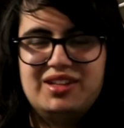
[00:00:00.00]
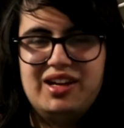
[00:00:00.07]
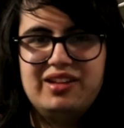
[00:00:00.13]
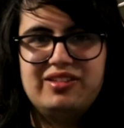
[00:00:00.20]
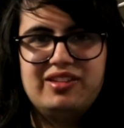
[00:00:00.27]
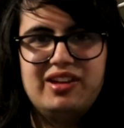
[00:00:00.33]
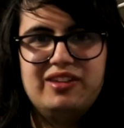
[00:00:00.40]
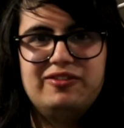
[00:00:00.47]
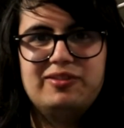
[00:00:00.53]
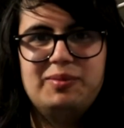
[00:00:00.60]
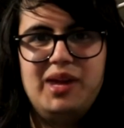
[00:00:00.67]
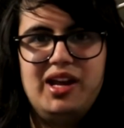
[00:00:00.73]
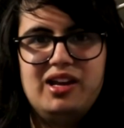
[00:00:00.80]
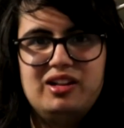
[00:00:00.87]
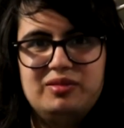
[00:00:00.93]
aside
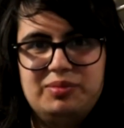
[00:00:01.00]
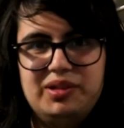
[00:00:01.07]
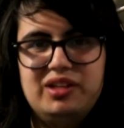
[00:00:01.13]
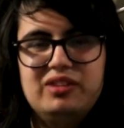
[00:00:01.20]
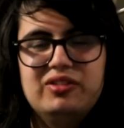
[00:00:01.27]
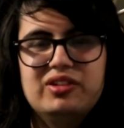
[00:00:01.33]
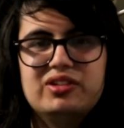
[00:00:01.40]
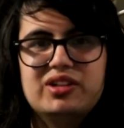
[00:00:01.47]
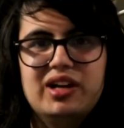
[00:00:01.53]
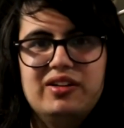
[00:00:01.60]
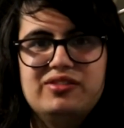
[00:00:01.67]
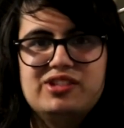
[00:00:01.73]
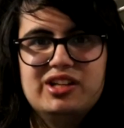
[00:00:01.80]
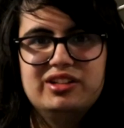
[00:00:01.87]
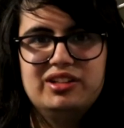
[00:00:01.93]
from helping you to
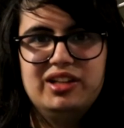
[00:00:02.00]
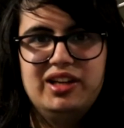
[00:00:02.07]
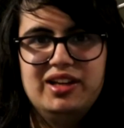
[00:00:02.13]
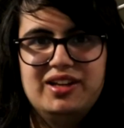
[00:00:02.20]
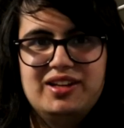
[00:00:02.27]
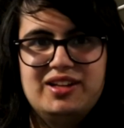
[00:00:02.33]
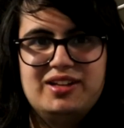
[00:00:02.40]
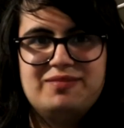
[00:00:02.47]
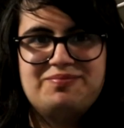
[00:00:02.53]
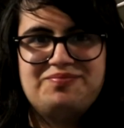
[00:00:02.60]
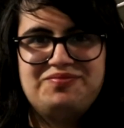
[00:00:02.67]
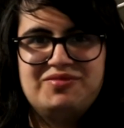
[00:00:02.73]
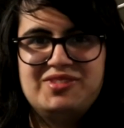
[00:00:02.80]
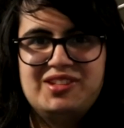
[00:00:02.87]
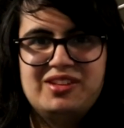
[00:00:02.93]
drive gently,
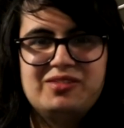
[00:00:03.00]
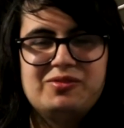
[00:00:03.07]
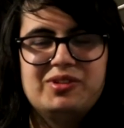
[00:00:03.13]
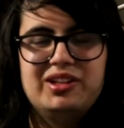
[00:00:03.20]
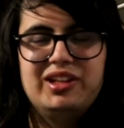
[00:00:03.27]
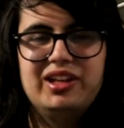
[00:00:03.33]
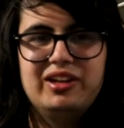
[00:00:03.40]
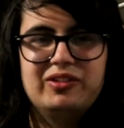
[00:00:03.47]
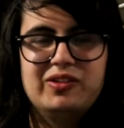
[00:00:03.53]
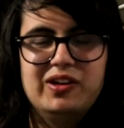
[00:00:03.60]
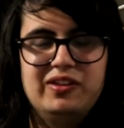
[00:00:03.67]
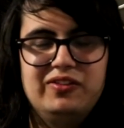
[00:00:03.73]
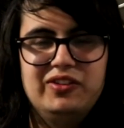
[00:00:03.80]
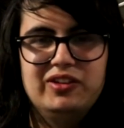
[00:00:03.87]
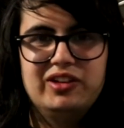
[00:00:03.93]
doesn't really
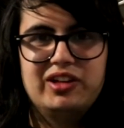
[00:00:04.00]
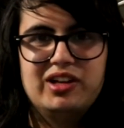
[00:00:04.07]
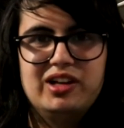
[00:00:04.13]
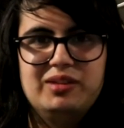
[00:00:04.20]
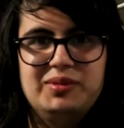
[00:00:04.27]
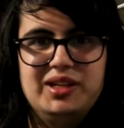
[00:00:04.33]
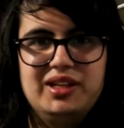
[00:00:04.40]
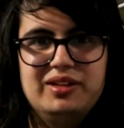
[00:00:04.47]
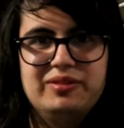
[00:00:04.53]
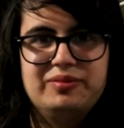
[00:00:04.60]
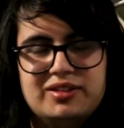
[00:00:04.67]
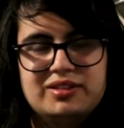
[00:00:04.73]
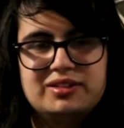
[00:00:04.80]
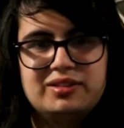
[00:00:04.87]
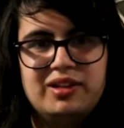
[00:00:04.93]
increase fuel economy.
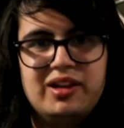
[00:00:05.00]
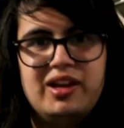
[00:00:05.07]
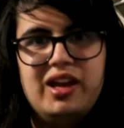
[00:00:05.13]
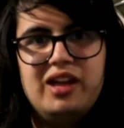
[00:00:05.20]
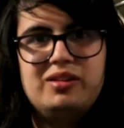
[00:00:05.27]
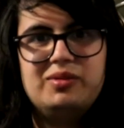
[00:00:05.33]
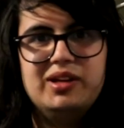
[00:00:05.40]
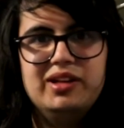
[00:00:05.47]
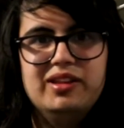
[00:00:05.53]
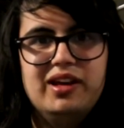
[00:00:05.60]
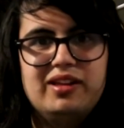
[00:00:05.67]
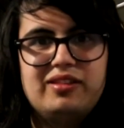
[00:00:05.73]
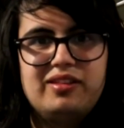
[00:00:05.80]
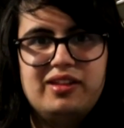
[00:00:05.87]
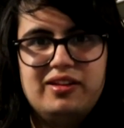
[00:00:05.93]
Anyway,
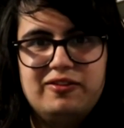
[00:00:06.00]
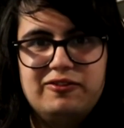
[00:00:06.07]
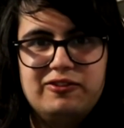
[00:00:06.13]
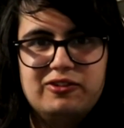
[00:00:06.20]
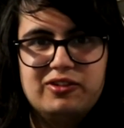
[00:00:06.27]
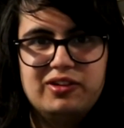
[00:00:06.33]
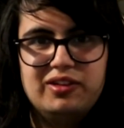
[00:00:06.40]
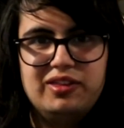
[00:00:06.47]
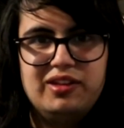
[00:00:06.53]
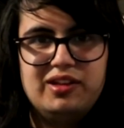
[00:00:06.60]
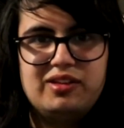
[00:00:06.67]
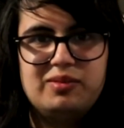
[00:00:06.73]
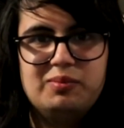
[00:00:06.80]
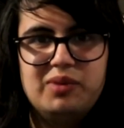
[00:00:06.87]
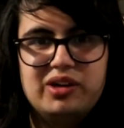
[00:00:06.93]
that's it for
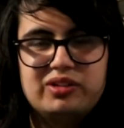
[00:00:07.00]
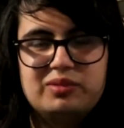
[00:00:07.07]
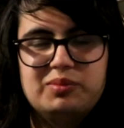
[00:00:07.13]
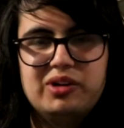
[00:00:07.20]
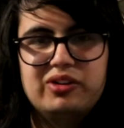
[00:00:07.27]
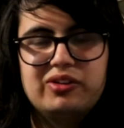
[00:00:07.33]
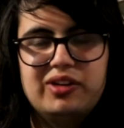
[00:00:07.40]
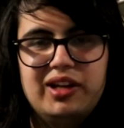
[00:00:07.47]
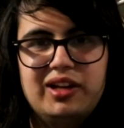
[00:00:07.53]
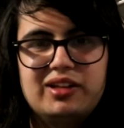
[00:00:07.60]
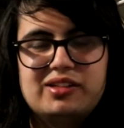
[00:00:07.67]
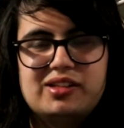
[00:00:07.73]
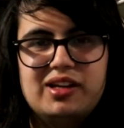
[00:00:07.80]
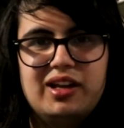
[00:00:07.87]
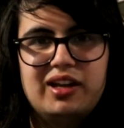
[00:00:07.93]
this modern motoring
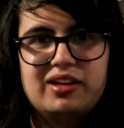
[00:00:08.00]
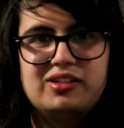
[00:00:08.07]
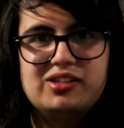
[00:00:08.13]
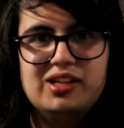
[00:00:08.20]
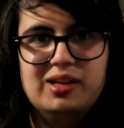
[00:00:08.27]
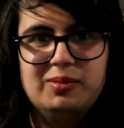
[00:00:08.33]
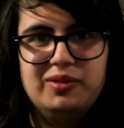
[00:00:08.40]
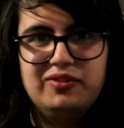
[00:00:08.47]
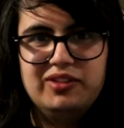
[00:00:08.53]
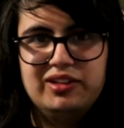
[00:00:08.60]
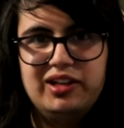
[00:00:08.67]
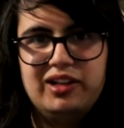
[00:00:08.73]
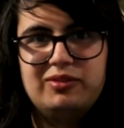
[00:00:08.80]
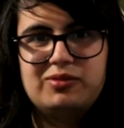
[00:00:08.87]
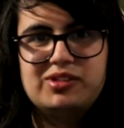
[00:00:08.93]
tech tip. If you
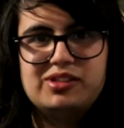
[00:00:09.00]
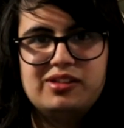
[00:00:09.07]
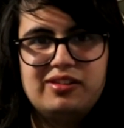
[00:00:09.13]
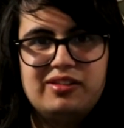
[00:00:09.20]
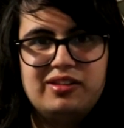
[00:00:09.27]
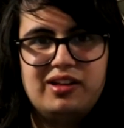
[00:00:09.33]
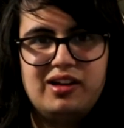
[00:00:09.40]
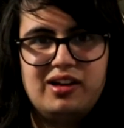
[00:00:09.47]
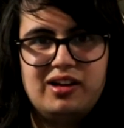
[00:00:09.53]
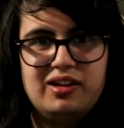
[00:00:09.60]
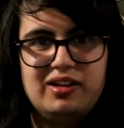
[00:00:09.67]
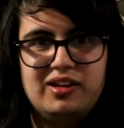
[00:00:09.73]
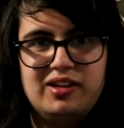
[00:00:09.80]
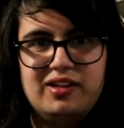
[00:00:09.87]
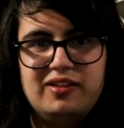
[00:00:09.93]
liked what you
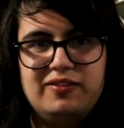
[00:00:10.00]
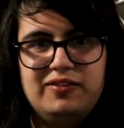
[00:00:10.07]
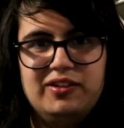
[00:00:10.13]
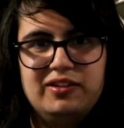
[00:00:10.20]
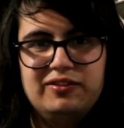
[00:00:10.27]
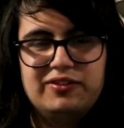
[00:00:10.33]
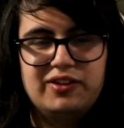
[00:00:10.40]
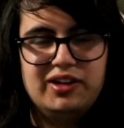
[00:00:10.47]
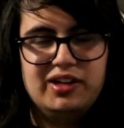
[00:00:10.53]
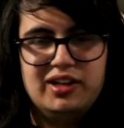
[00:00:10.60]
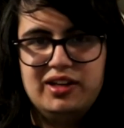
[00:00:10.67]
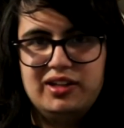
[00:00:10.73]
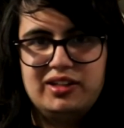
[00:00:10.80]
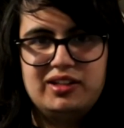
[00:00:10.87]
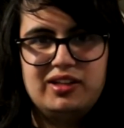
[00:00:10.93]
saw, feel free
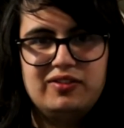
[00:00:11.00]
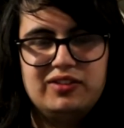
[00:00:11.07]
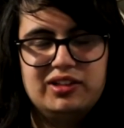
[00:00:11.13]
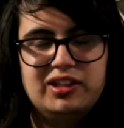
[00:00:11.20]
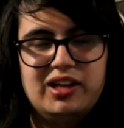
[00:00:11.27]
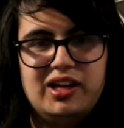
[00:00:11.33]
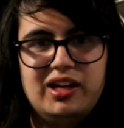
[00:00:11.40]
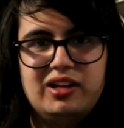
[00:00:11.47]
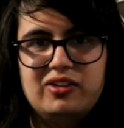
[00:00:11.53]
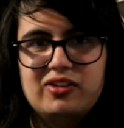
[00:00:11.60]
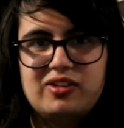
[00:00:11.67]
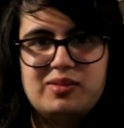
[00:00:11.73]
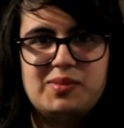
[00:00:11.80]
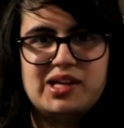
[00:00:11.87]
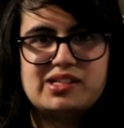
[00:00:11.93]
to give a like or
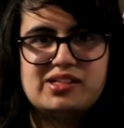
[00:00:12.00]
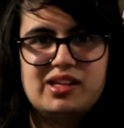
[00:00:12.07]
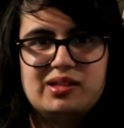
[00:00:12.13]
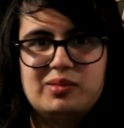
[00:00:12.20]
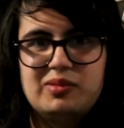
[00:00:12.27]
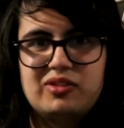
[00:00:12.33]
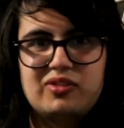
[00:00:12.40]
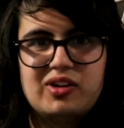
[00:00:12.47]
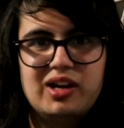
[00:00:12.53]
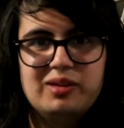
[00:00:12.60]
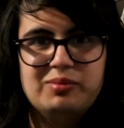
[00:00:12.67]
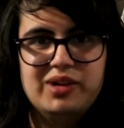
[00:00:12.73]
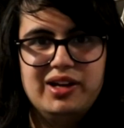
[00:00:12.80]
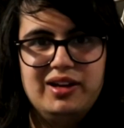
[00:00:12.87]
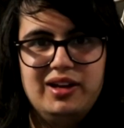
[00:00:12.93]
smash that
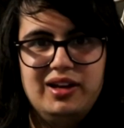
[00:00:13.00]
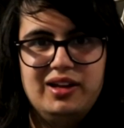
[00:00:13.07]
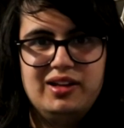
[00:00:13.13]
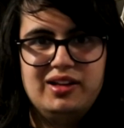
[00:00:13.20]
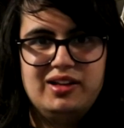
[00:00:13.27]
subscribe button,